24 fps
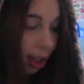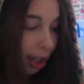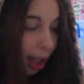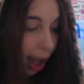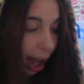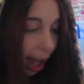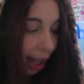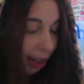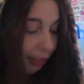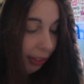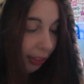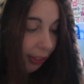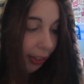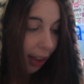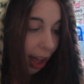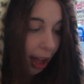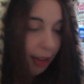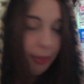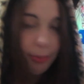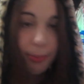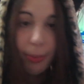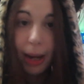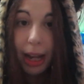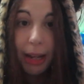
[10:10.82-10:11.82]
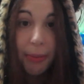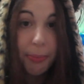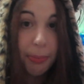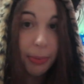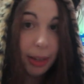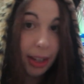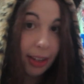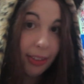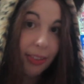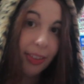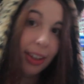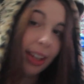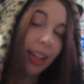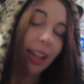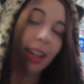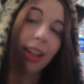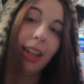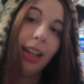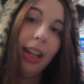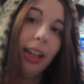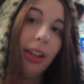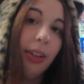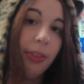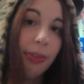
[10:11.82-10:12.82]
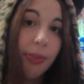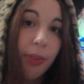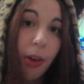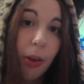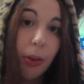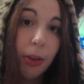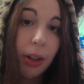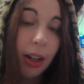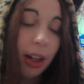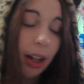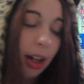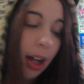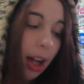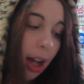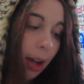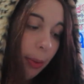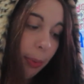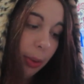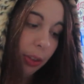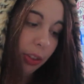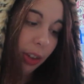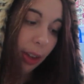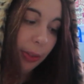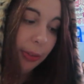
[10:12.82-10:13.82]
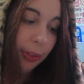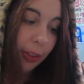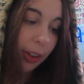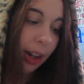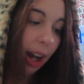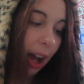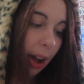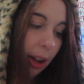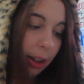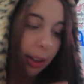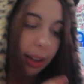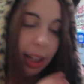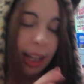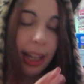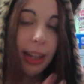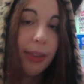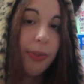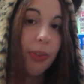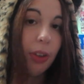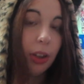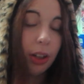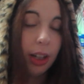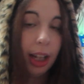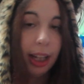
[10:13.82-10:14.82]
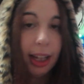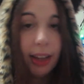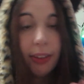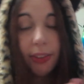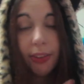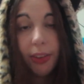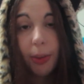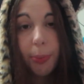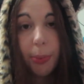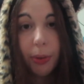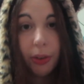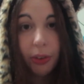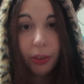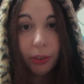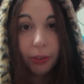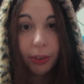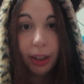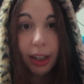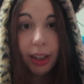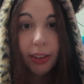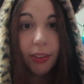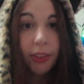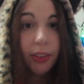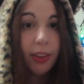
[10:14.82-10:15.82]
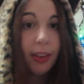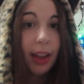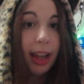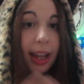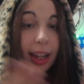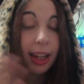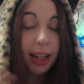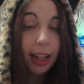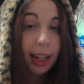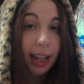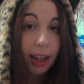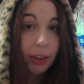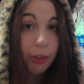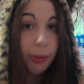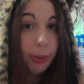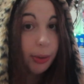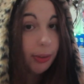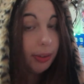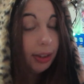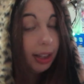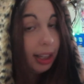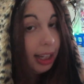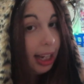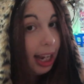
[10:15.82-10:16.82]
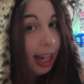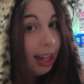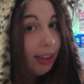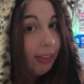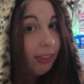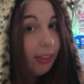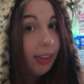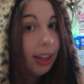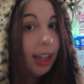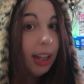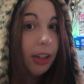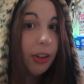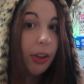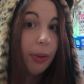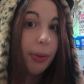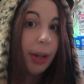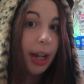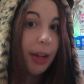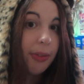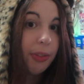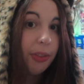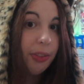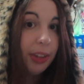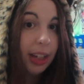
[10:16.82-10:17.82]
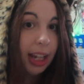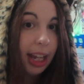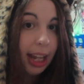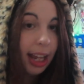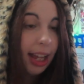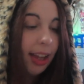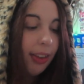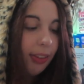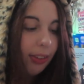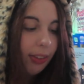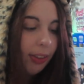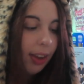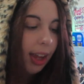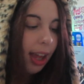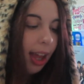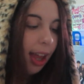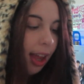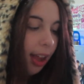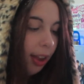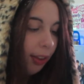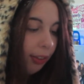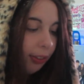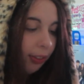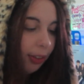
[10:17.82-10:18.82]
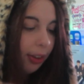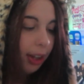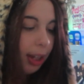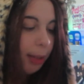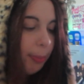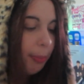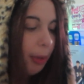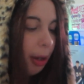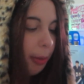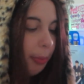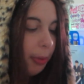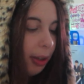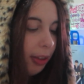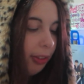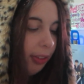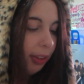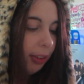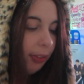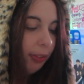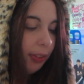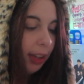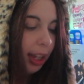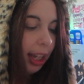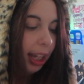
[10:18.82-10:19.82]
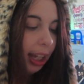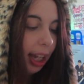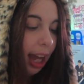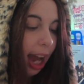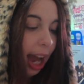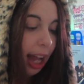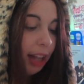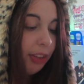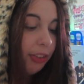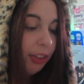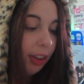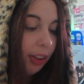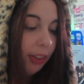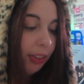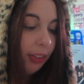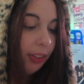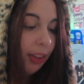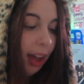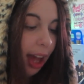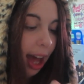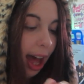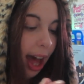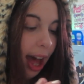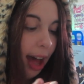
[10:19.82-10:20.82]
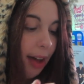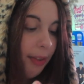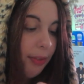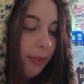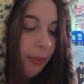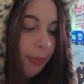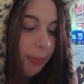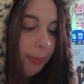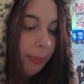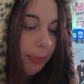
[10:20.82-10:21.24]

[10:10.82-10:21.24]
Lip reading: I just have my music kind of folder, which I thought I would leave on like a separate screen so that I can get to it really easily and know where everything is. So in my music thing, I just have